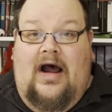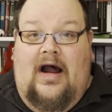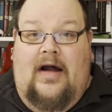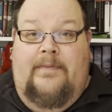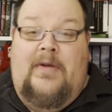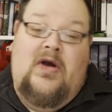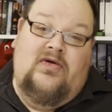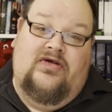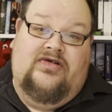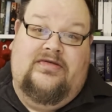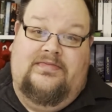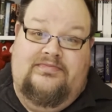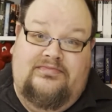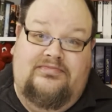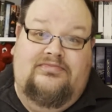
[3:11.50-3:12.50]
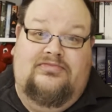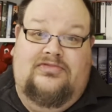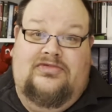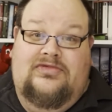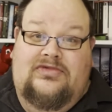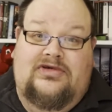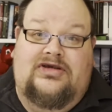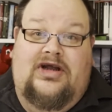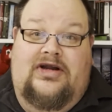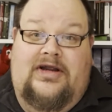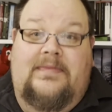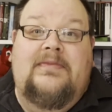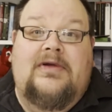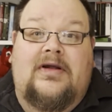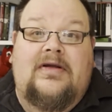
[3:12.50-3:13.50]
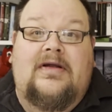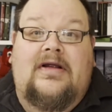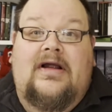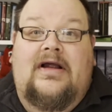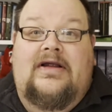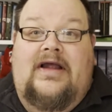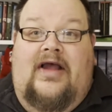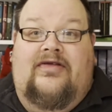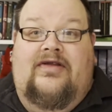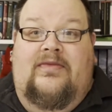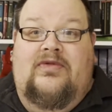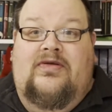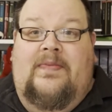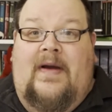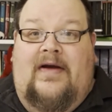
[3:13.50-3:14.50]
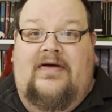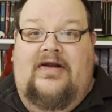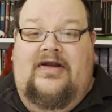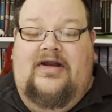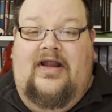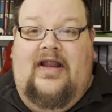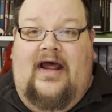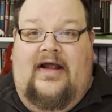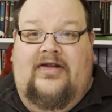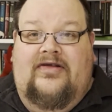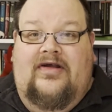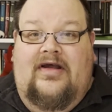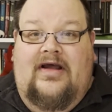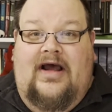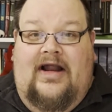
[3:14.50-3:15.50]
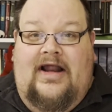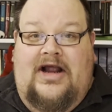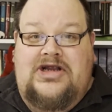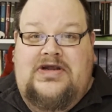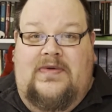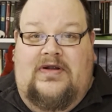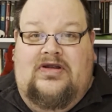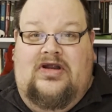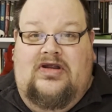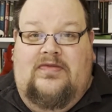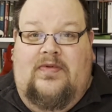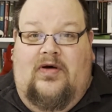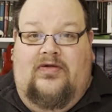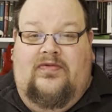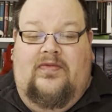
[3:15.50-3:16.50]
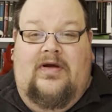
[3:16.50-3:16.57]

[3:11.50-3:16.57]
Bogus Journey. Yes, it was parodied in that, and they actually went to the spot.